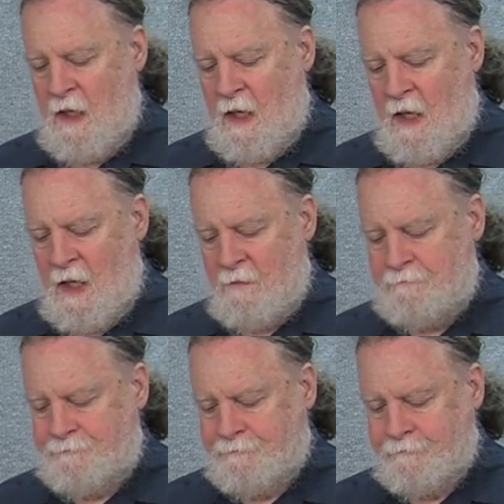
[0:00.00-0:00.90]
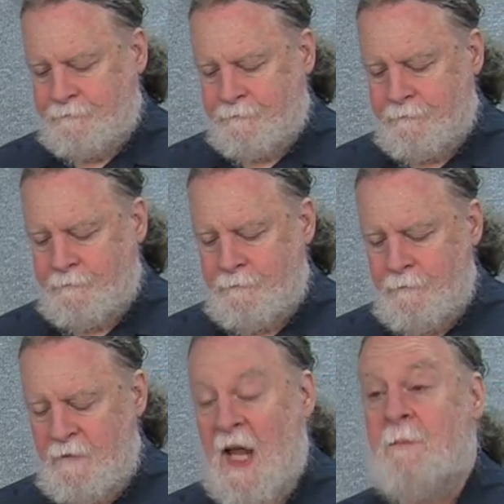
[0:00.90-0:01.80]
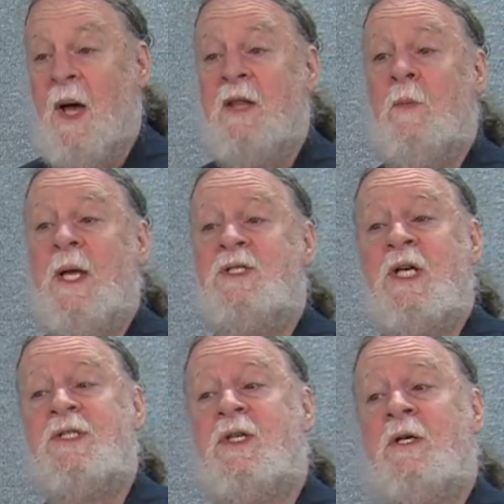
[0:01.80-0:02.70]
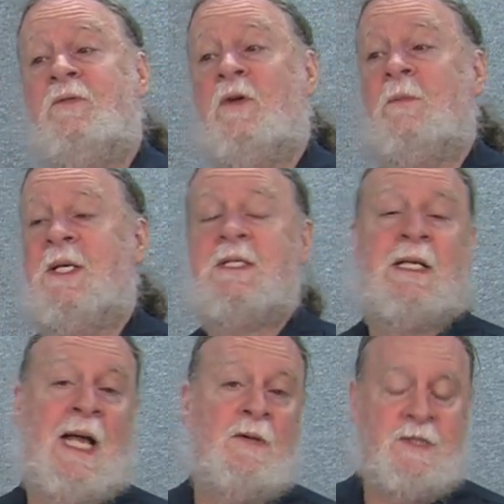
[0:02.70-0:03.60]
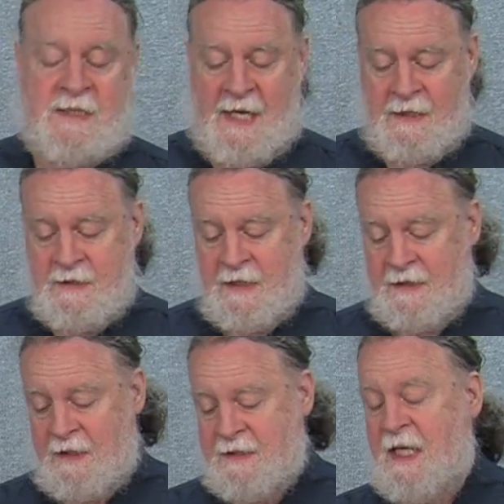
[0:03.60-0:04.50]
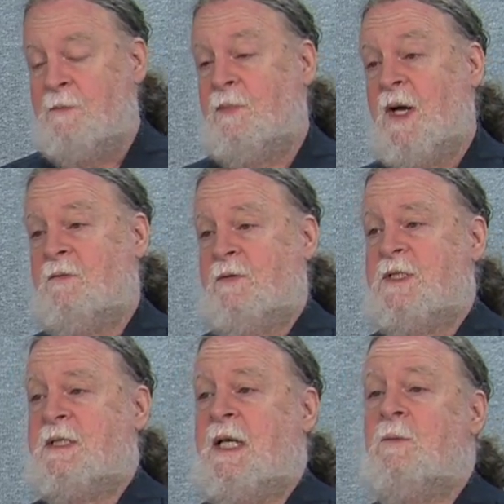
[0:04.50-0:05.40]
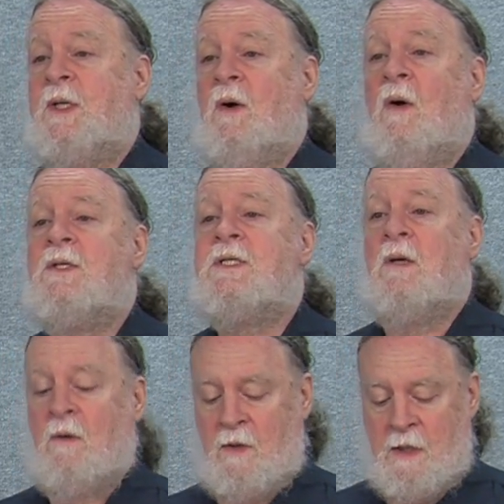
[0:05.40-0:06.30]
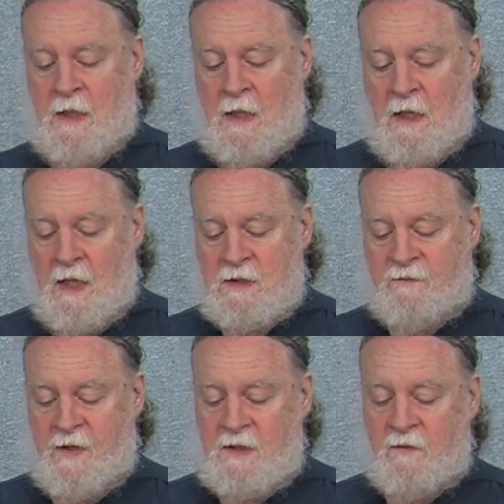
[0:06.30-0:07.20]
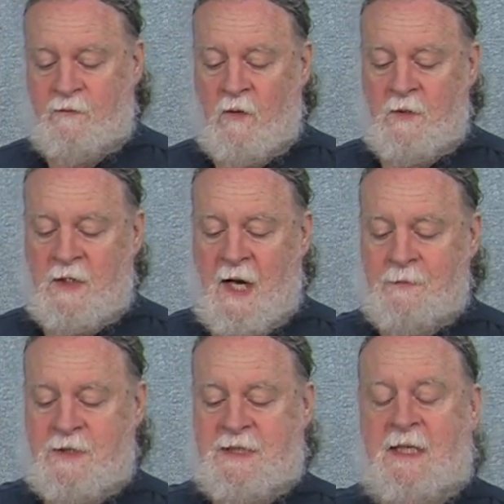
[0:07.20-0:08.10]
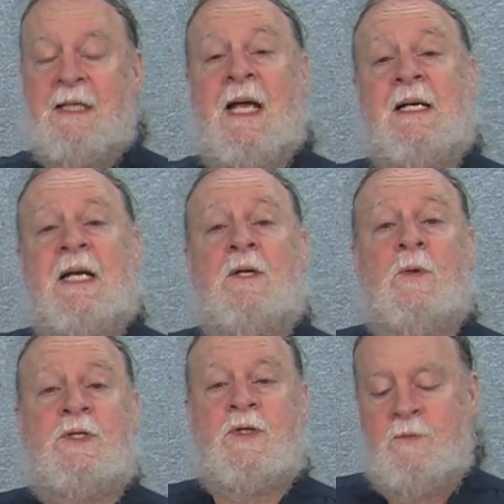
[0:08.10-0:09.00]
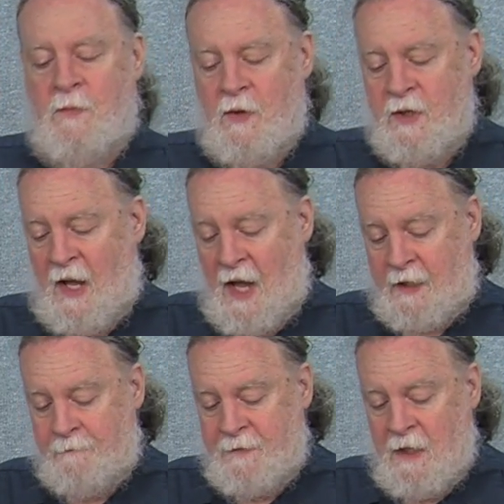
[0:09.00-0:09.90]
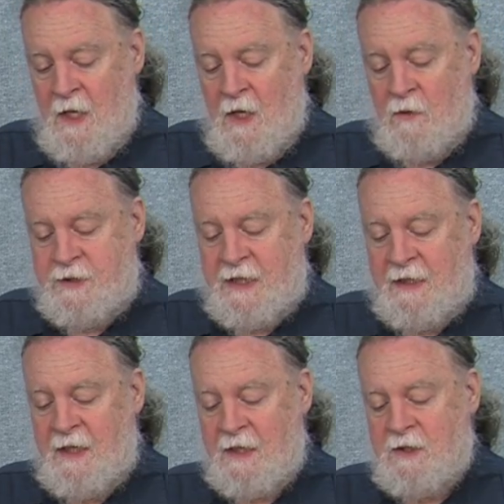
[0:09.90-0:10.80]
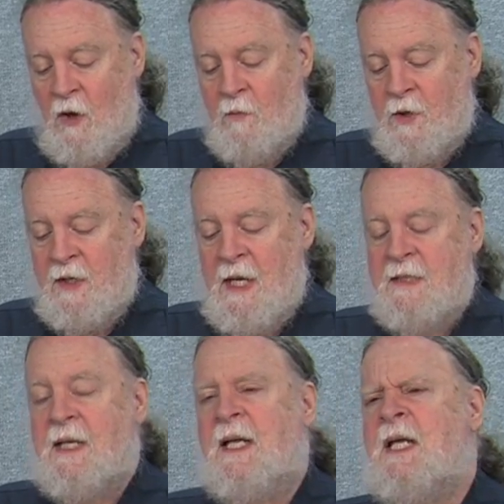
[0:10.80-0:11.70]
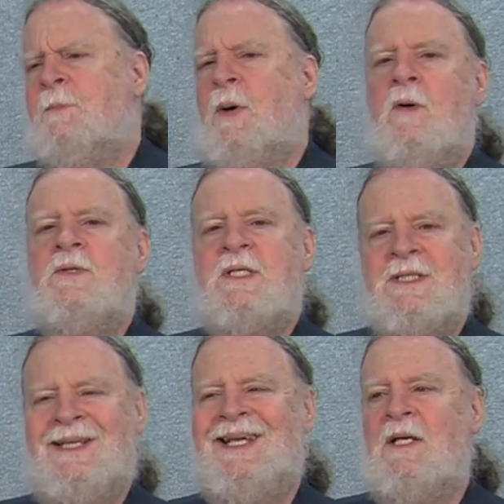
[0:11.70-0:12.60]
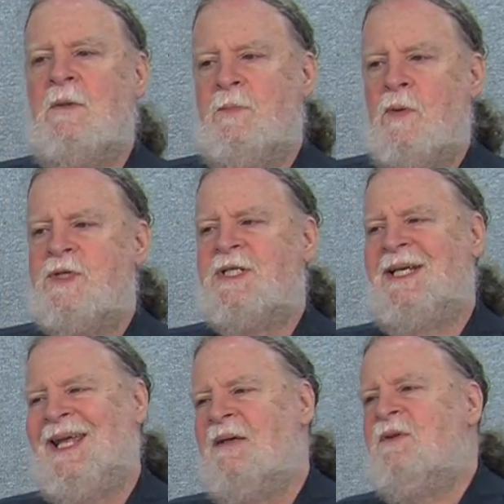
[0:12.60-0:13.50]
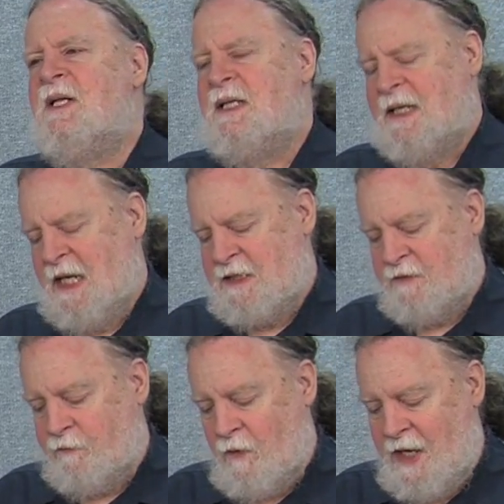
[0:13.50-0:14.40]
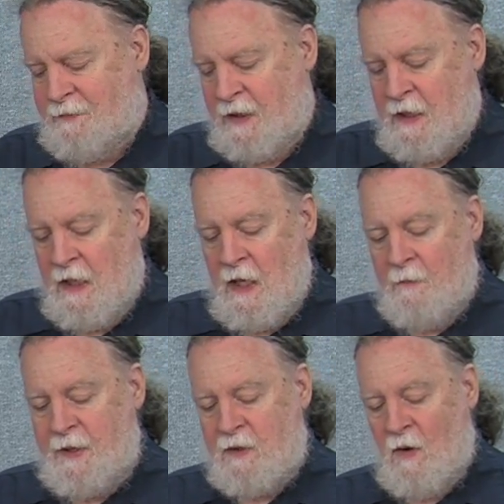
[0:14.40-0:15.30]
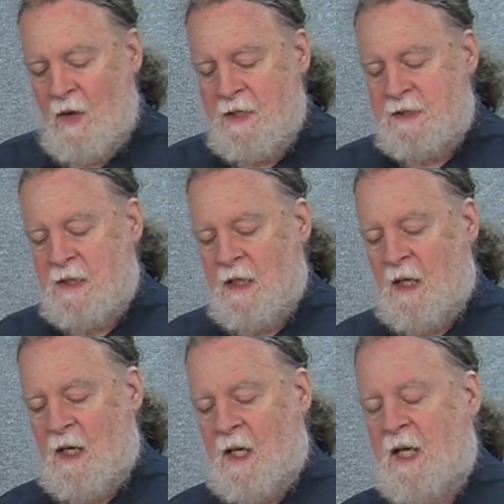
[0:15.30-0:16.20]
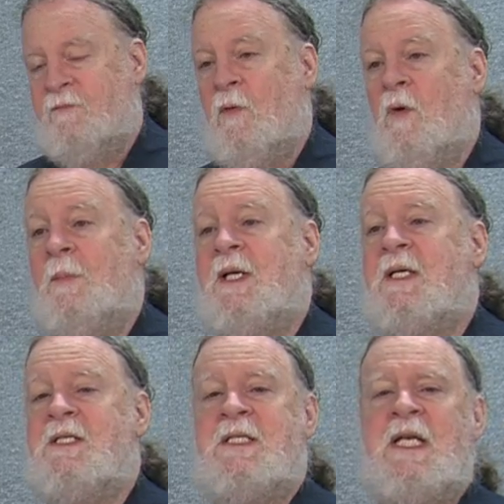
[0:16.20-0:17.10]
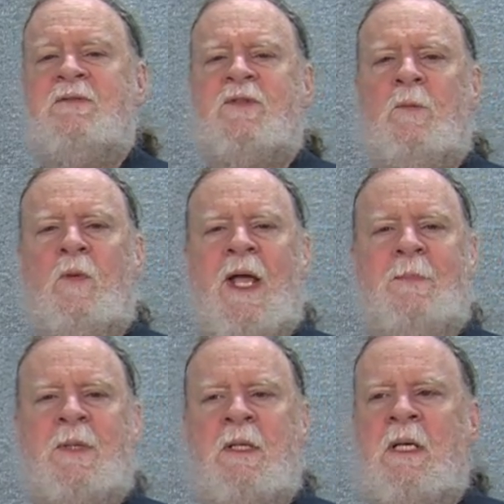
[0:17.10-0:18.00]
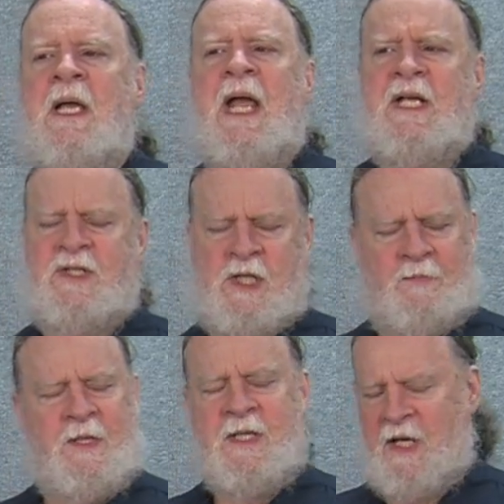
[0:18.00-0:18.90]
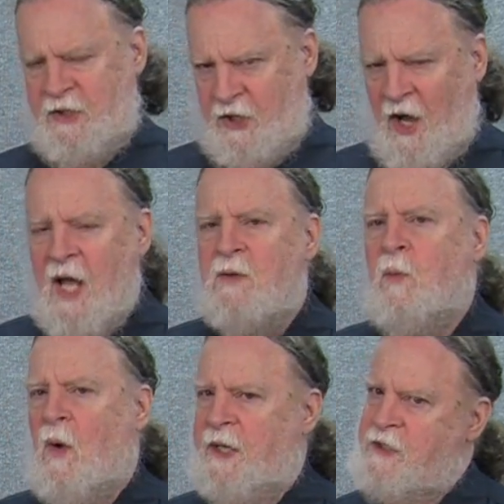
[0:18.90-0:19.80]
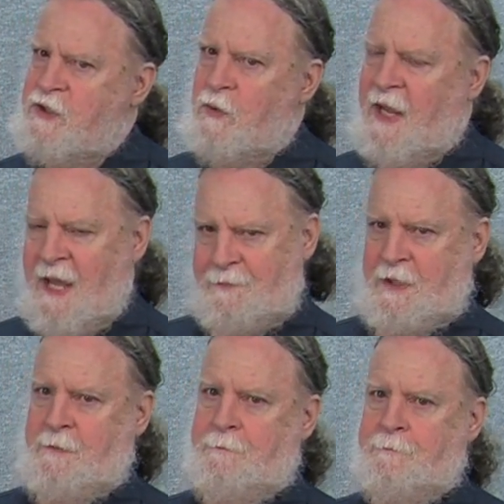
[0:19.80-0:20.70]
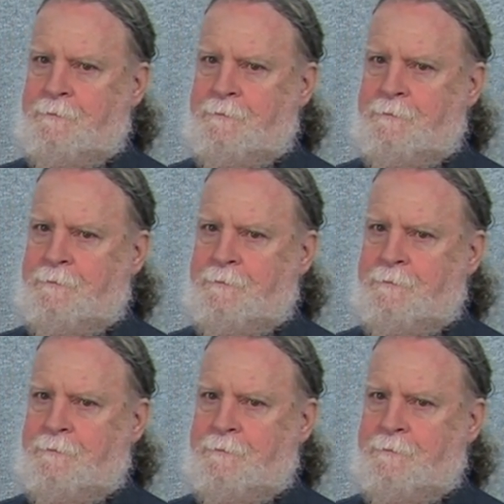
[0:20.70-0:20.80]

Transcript: Um, and by the way, just to confirm his clown status, at that same breakfast, Gingrey also uh, defended former Gopper Senate candidate Richard Mourdock, who said in October that he opposes legal abortion even in the case of rape because uh, if a woman conceives from rape, it's something that God wanted to happen.